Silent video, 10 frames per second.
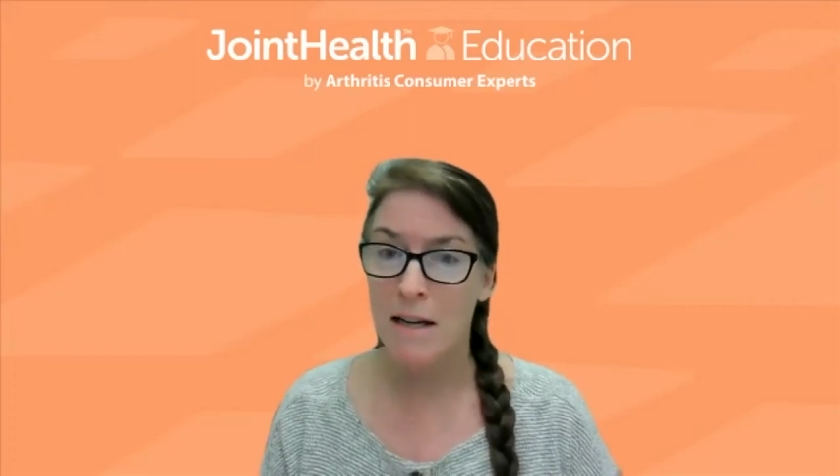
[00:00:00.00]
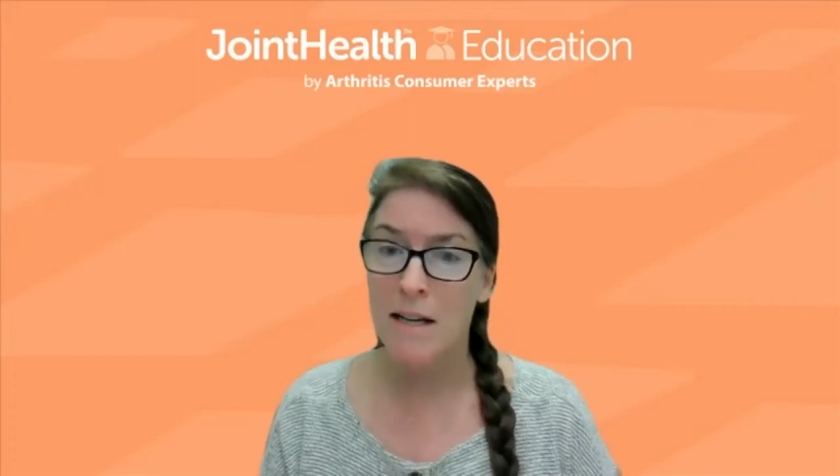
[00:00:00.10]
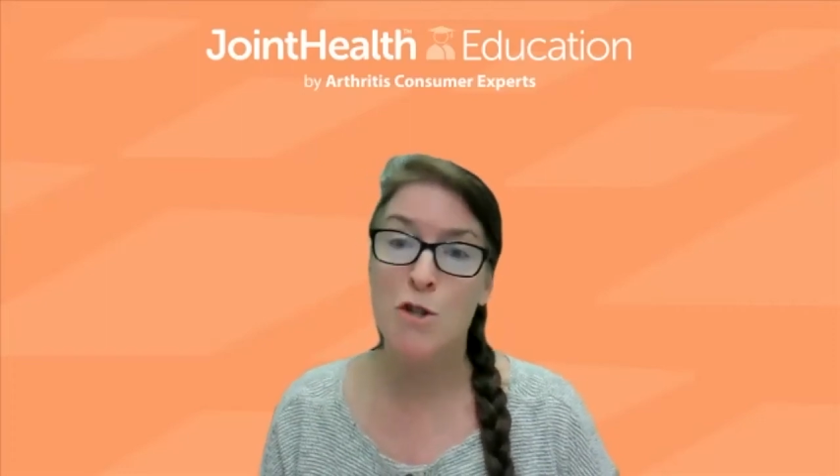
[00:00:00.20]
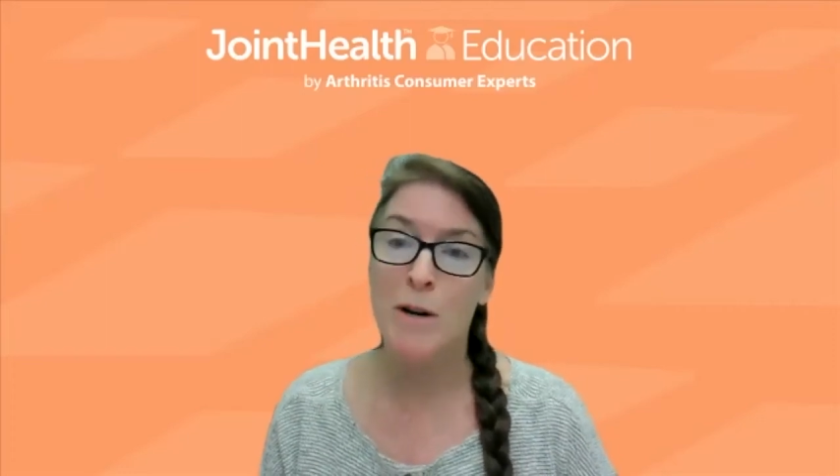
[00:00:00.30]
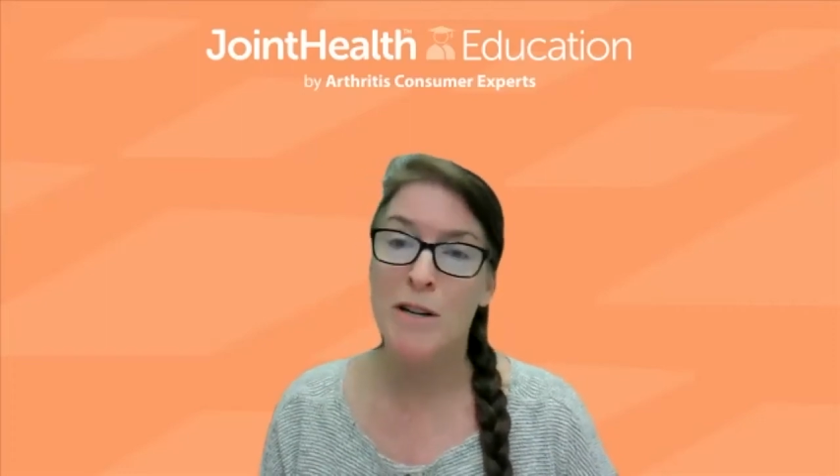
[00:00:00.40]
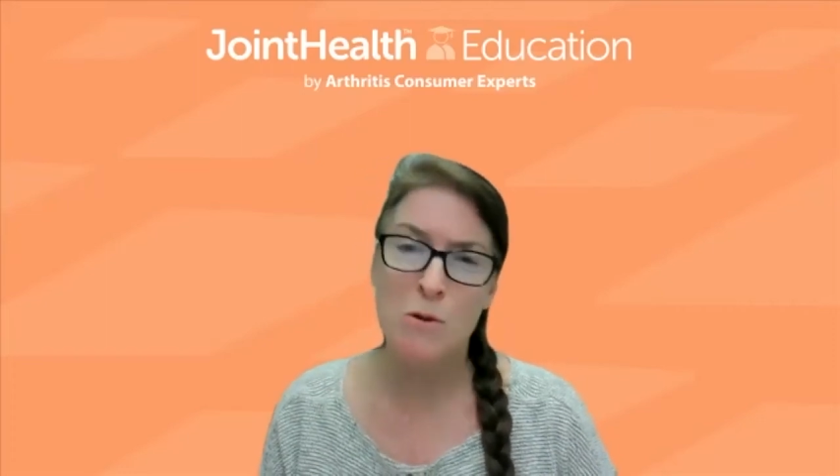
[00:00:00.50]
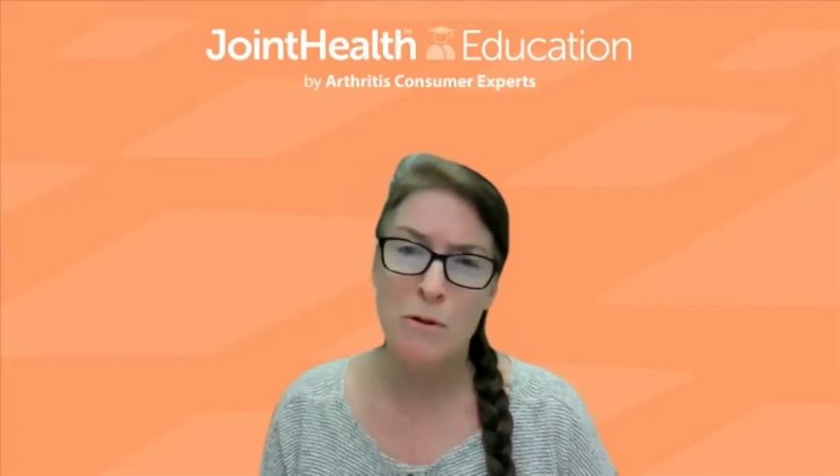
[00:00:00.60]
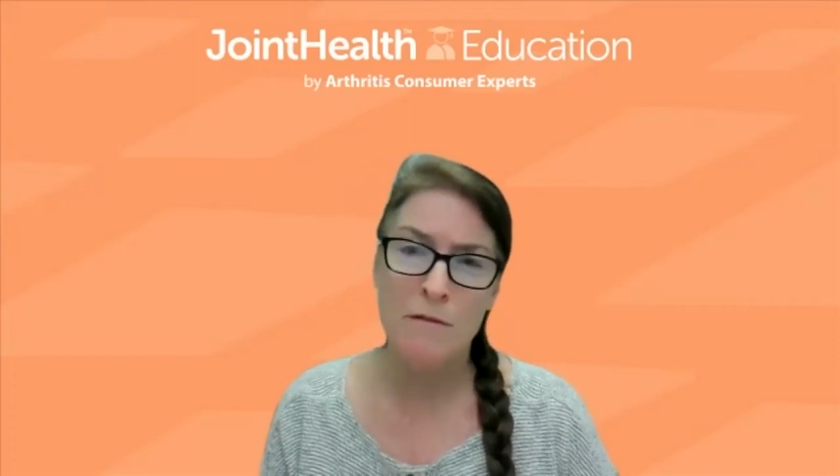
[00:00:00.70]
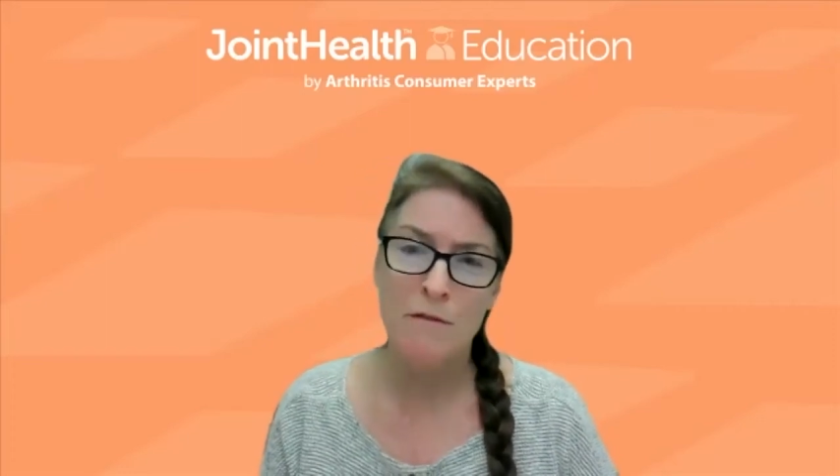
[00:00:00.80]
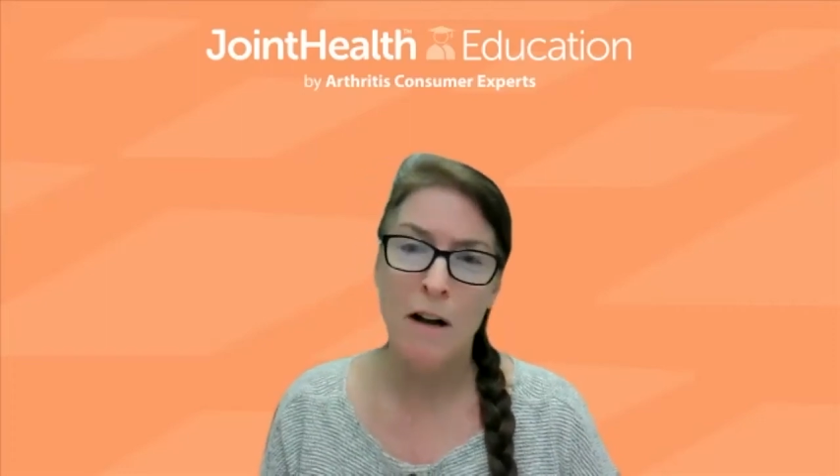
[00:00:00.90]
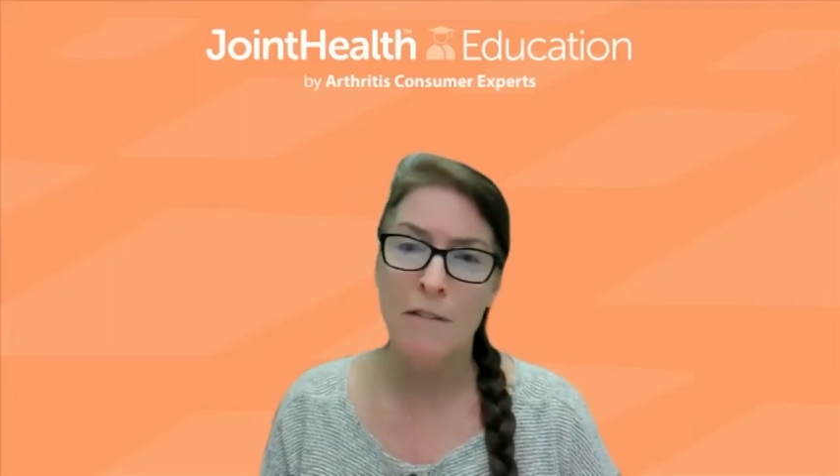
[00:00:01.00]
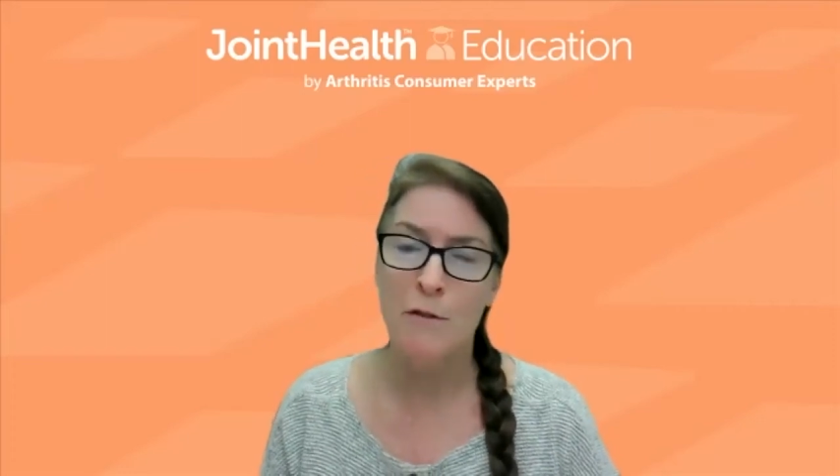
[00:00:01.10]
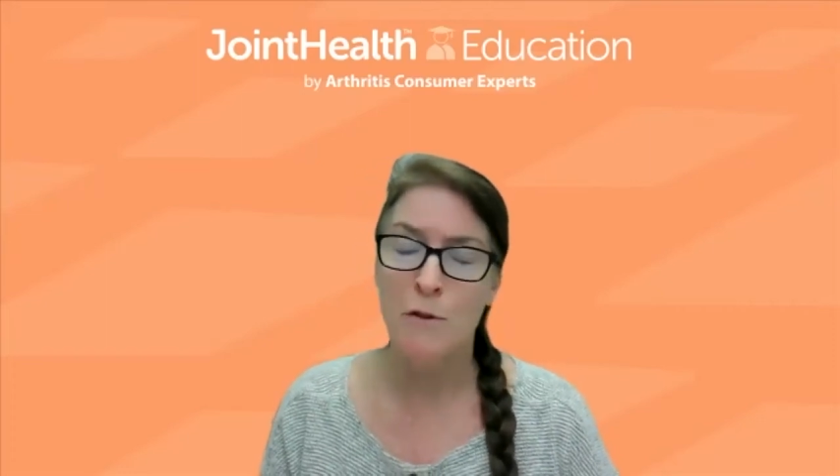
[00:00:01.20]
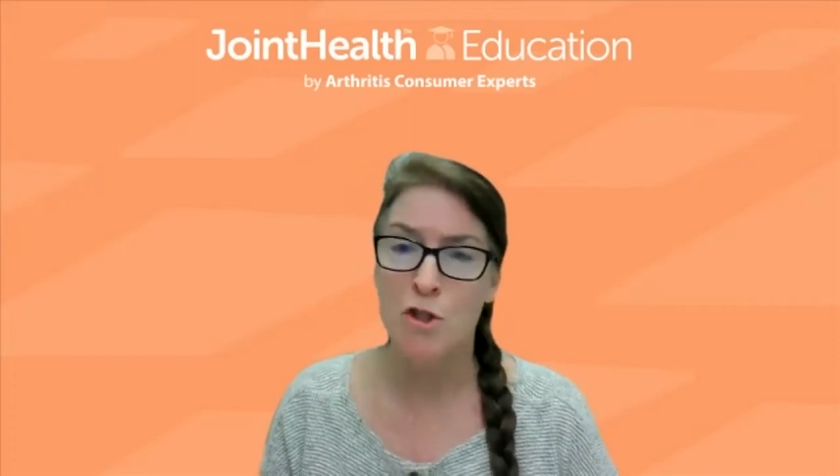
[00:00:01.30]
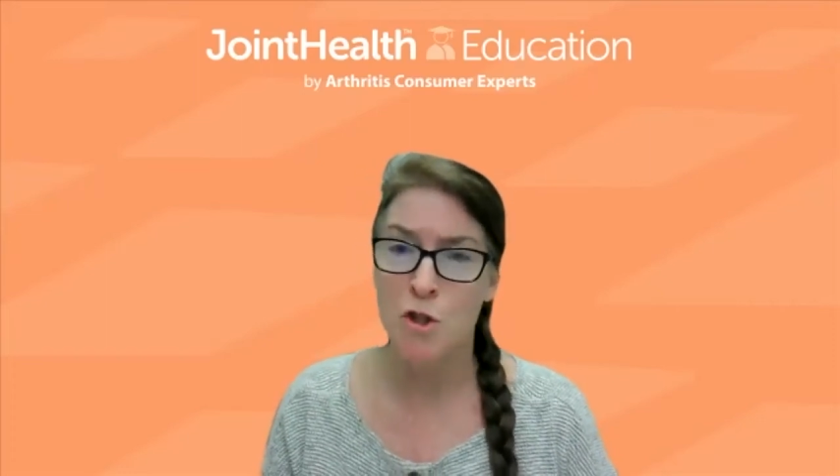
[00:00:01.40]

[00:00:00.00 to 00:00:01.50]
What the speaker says: address or involve the